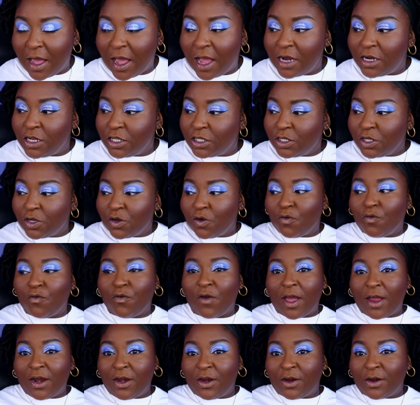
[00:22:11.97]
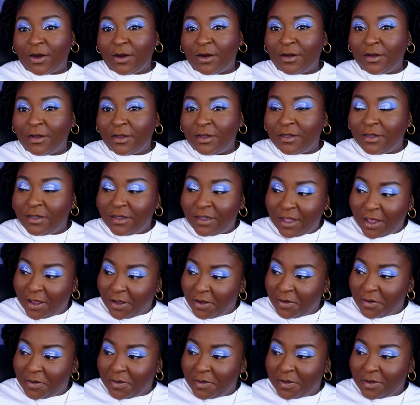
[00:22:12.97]
I just look redder.
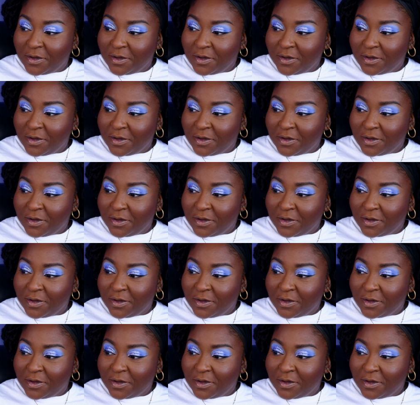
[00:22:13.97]
No?